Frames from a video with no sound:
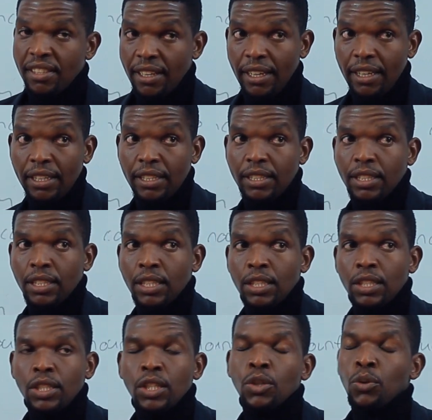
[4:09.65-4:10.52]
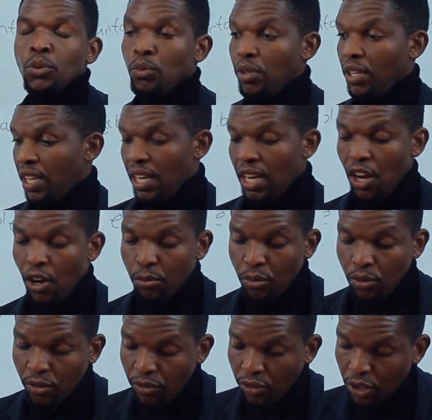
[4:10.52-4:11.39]
said, we can now
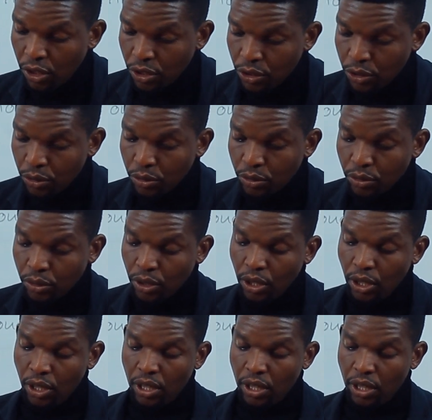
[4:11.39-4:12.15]
move on to